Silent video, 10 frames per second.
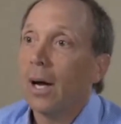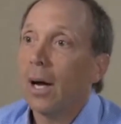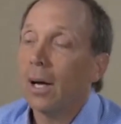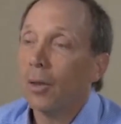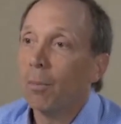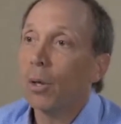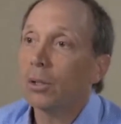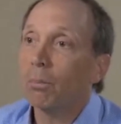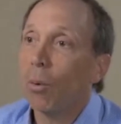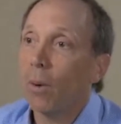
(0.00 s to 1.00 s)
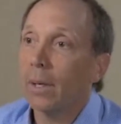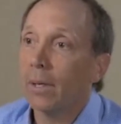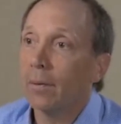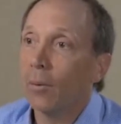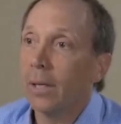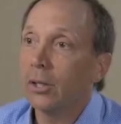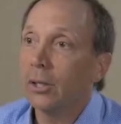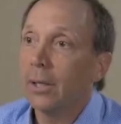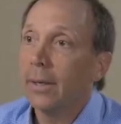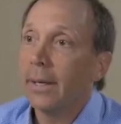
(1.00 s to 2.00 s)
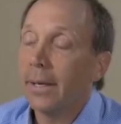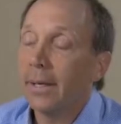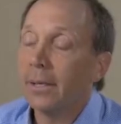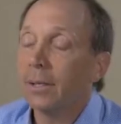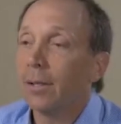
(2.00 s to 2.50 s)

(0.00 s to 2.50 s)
the most important of which is